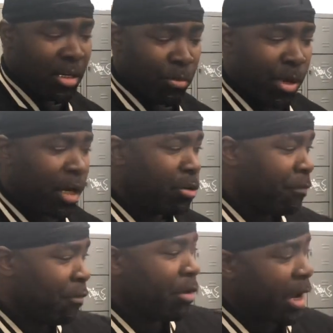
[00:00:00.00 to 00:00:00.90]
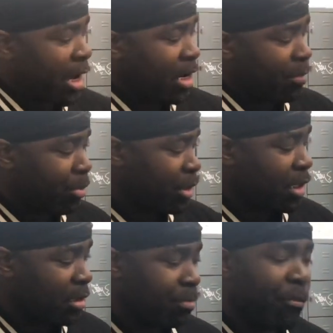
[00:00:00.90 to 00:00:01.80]
We had to do 4,800
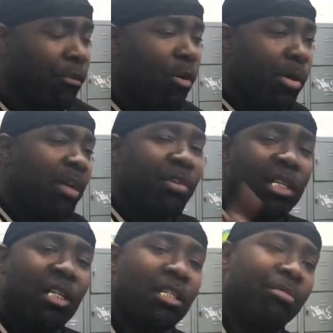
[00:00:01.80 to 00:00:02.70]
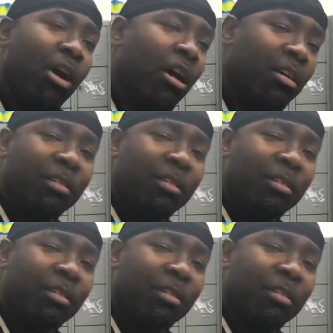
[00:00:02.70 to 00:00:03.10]
push-ups before we even touched the ball.